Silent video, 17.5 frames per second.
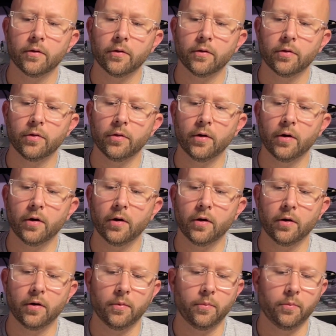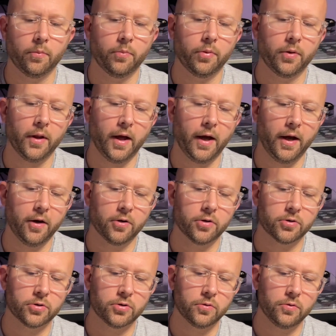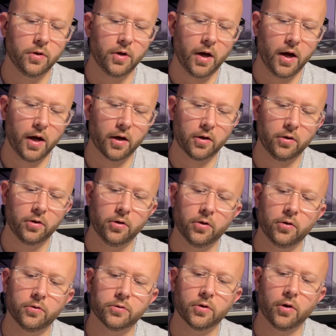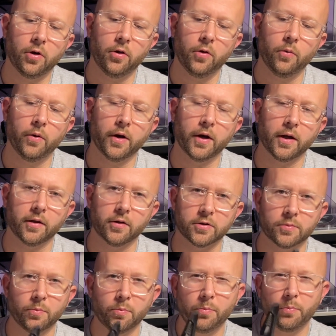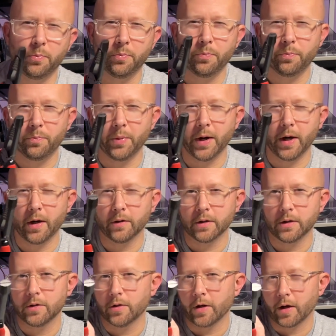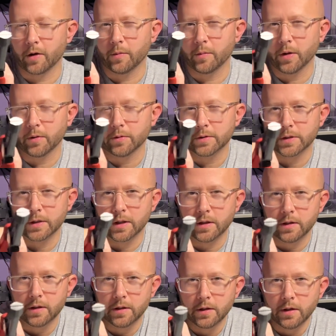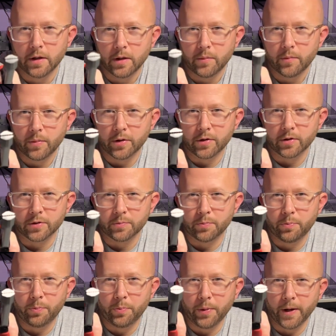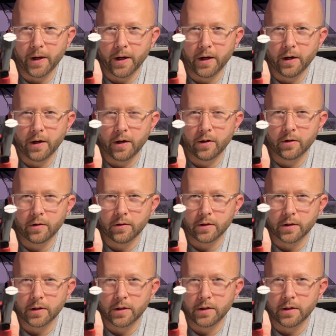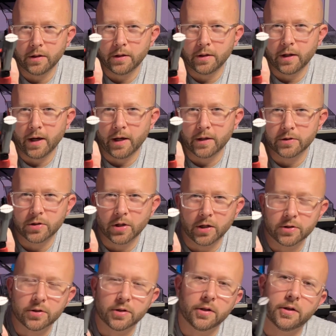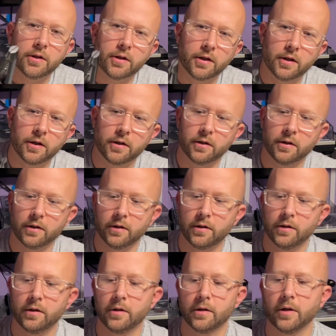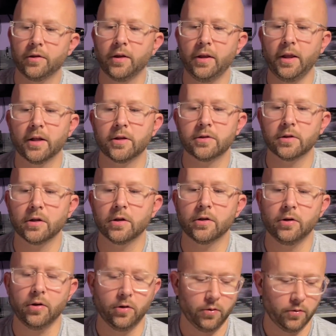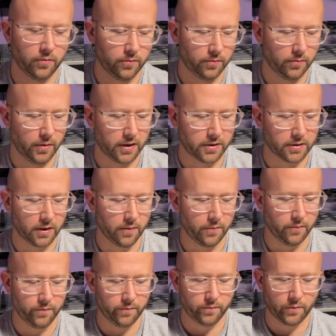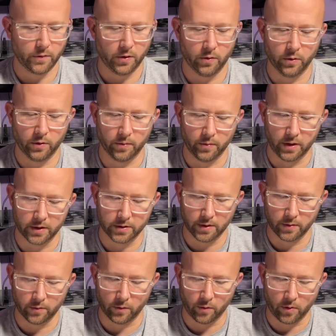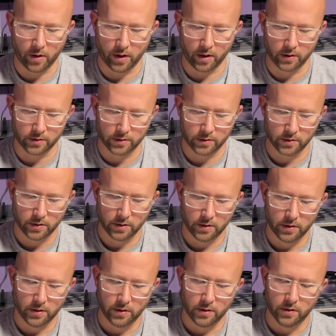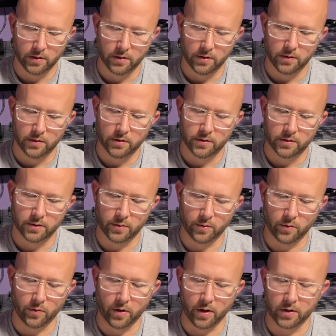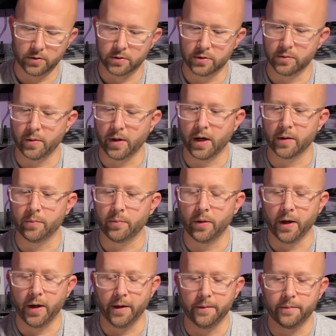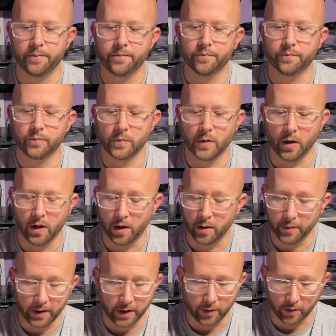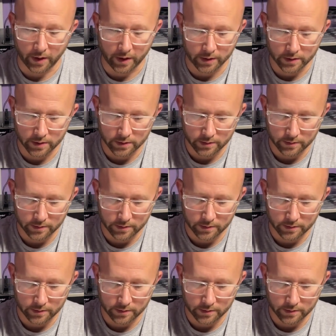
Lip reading: the pliers do not close all the way. There's barely, you're not going to be able to see it, but there's barely not touching in the end. I think that's so you don't mess up, you wouldn't mess up the wires. Some of the wires too bad, but anyways,